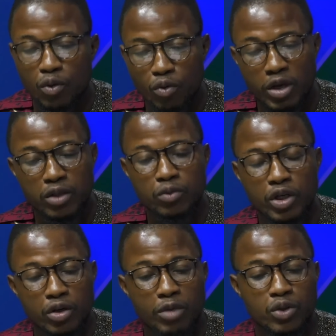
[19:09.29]
we make we
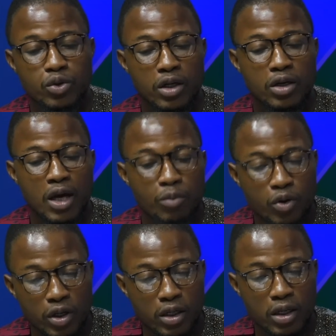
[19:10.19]
need to make sure that they are
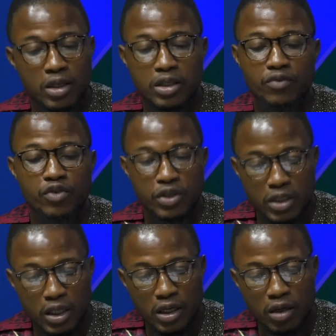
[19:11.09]
protected, and the civil
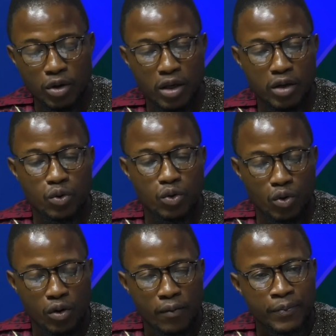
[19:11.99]
society can play a good
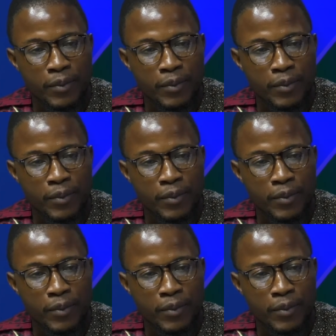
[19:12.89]
role